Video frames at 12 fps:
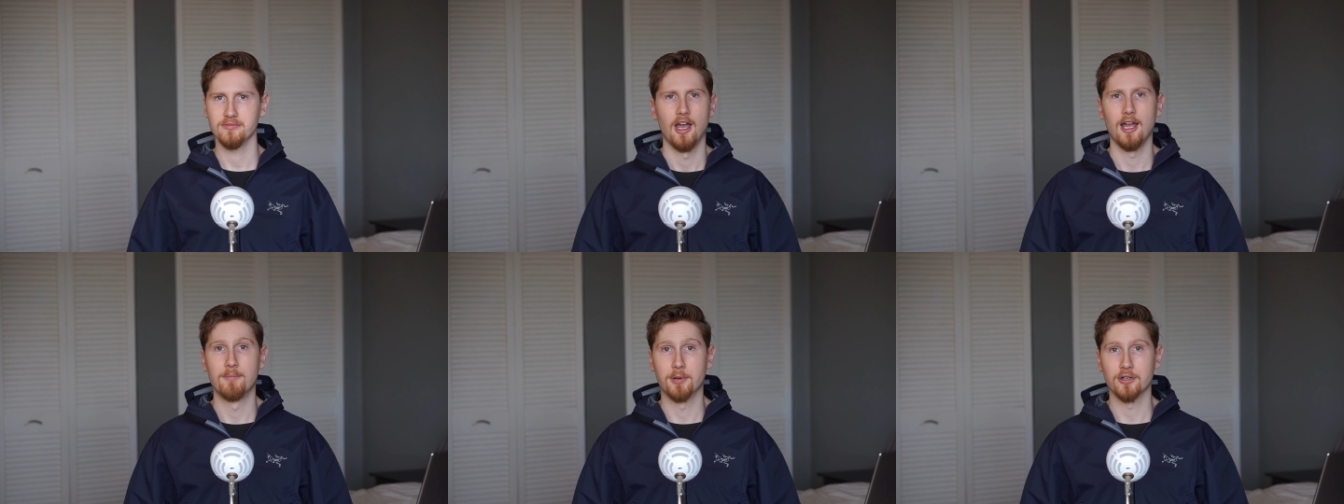
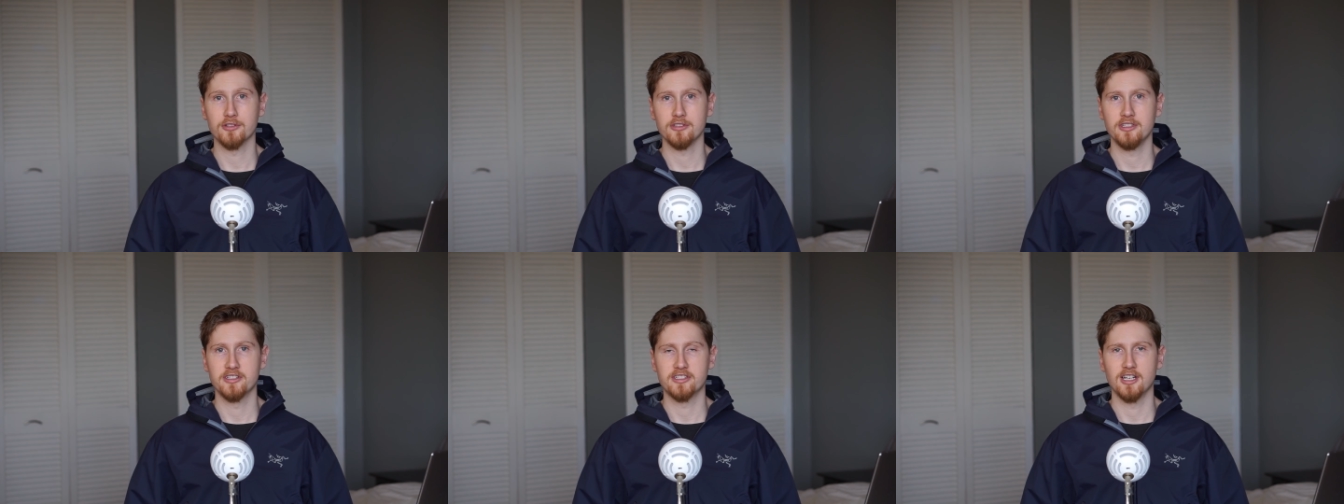I personally
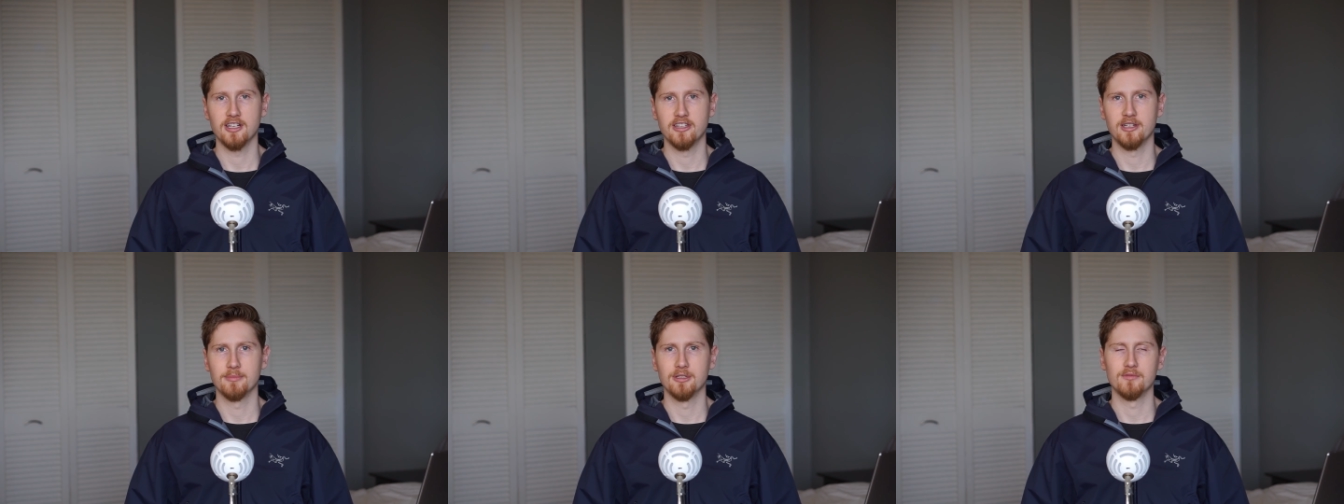decided that
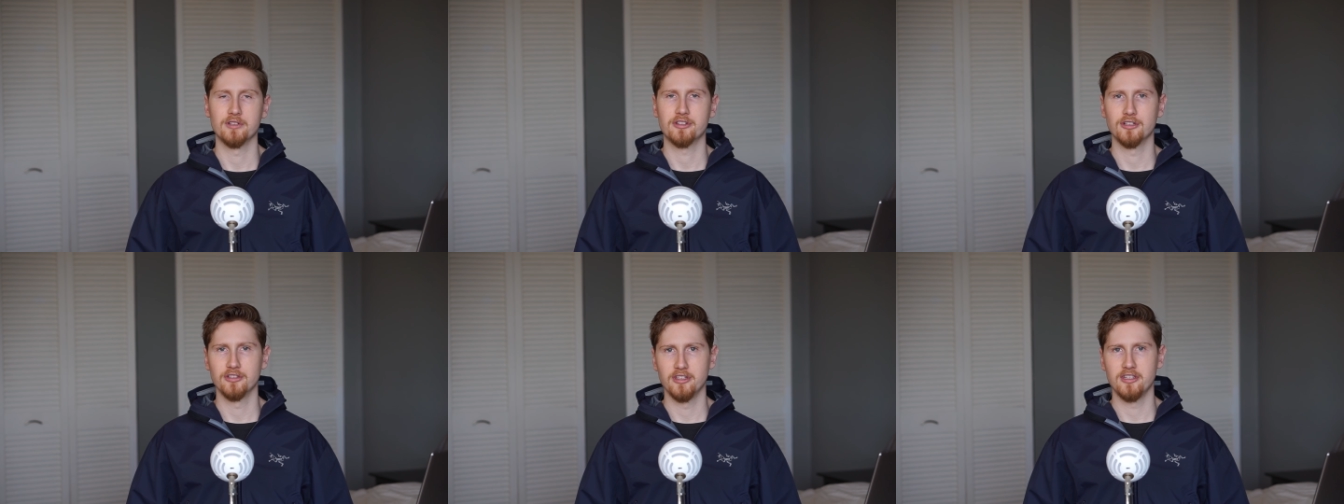I'm going to
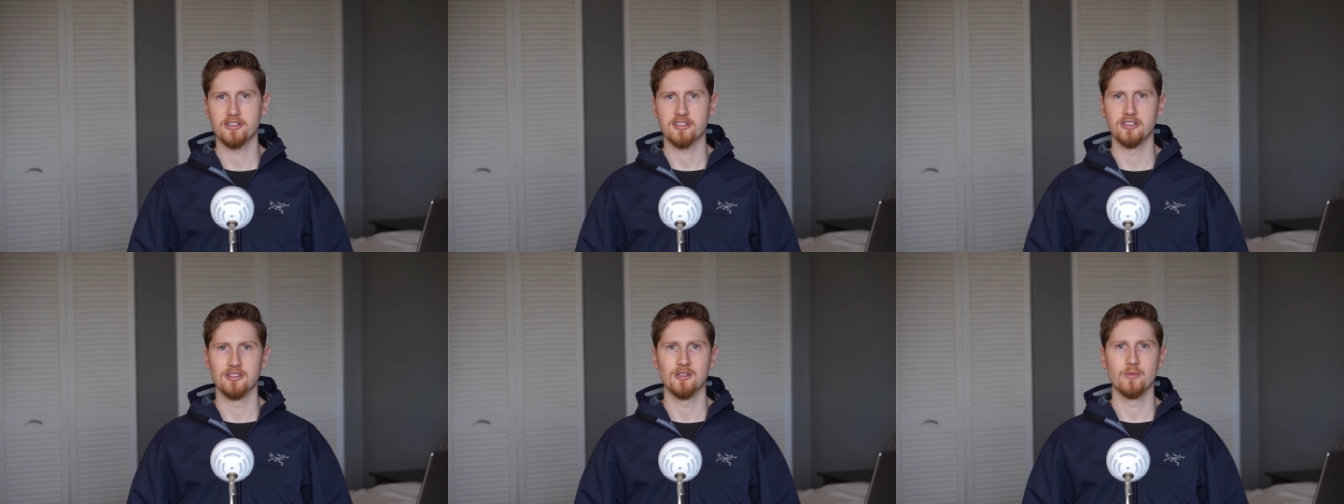return this
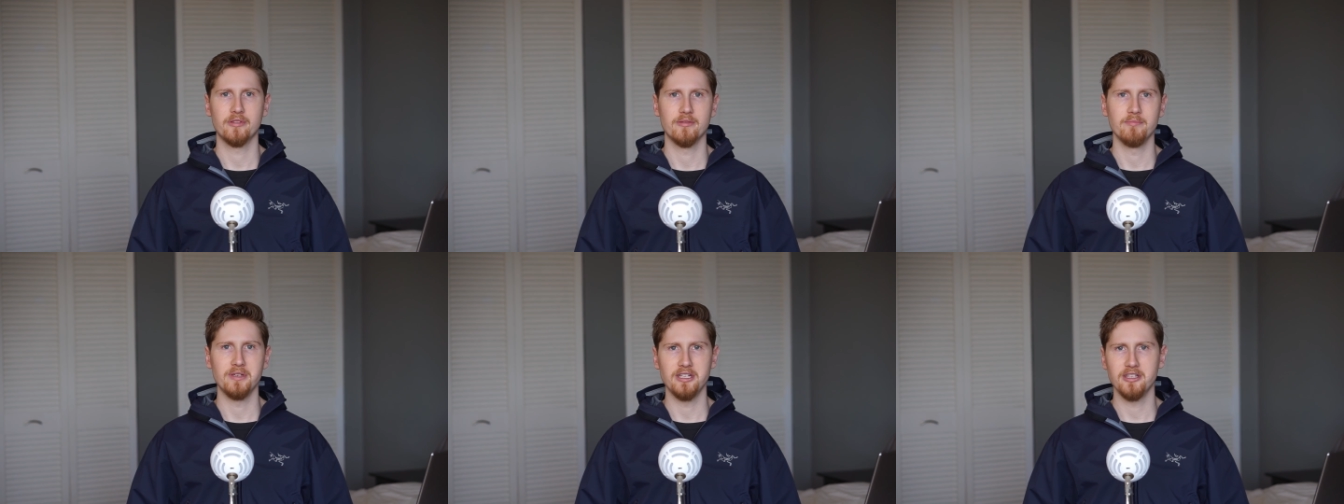and go with the
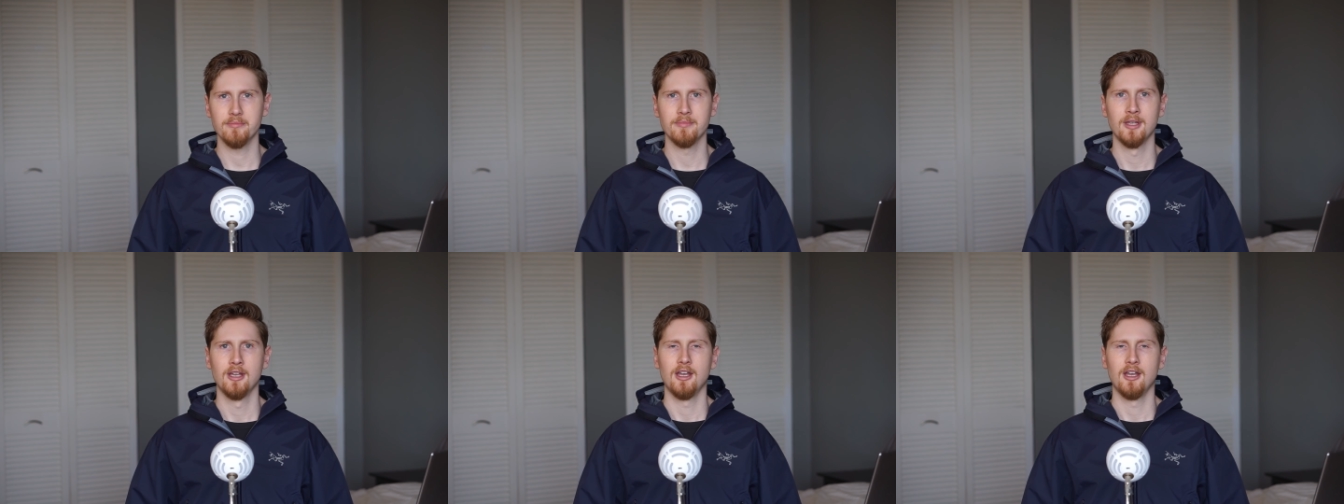medium.